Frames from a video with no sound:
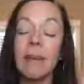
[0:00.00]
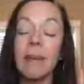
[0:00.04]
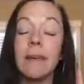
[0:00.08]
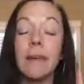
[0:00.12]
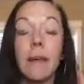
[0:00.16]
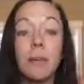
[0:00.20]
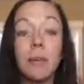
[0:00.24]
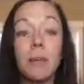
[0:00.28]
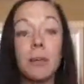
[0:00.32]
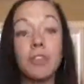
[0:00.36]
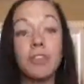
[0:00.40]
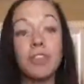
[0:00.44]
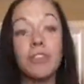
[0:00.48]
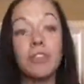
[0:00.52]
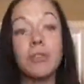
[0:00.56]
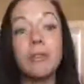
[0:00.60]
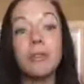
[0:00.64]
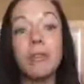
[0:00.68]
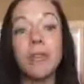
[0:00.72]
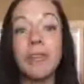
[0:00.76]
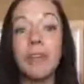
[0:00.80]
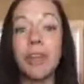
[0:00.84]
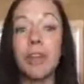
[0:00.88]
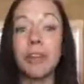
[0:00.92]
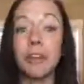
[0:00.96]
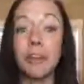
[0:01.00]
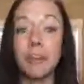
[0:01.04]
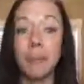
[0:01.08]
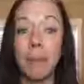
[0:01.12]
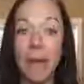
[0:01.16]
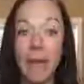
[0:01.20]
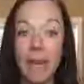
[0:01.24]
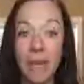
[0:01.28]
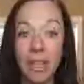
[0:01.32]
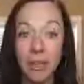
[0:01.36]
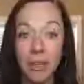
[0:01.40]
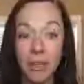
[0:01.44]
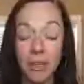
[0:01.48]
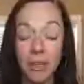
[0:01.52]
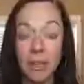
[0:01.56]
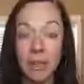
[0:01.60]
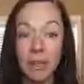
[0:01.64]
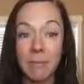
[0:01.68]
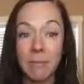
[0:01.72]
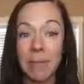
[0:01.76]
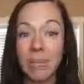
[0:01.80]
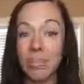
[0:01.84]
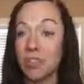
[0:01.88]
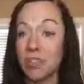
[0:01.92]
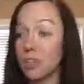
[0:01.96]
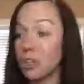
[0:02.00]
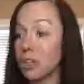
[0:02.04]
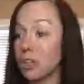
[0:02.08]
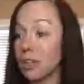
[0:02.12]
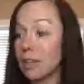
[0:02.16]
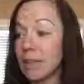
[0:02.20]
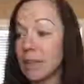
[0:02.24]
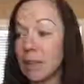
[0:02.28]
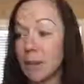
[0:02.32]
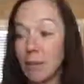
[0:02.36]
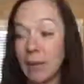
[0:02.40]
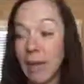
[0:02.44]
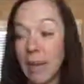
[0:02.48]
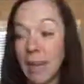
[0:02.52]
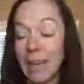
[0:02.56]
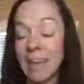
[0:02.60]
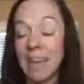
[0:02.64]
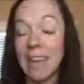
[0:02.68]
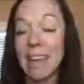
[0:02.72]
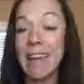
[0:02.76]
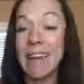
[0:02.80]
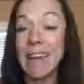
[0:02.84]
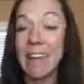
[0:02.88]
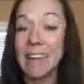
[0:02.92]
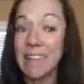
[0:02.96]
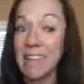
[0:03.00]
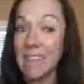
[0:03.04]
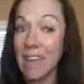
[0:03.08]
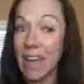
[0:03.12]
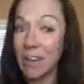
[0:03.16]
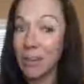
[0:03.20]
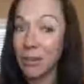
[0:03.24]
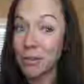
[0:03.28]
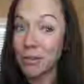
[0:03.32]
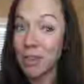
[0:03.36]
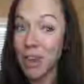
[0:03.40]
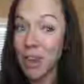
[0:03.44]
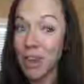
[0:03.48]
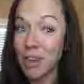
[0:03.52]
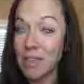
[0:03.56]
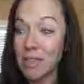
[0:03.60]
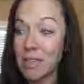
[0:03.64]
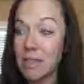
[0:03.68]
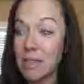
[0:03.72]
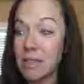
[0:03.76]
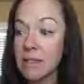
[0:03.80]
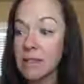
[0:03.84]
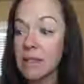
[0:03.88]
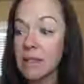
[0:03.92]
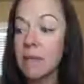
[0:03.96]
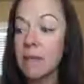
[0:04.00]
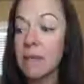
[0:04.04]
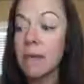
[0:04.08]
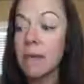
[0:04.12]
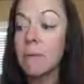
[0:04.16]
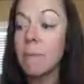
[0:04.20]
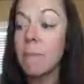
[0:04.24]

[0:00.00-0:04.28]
Number 2, clean out your pantry. Make sure you're eliminating excitotoxins.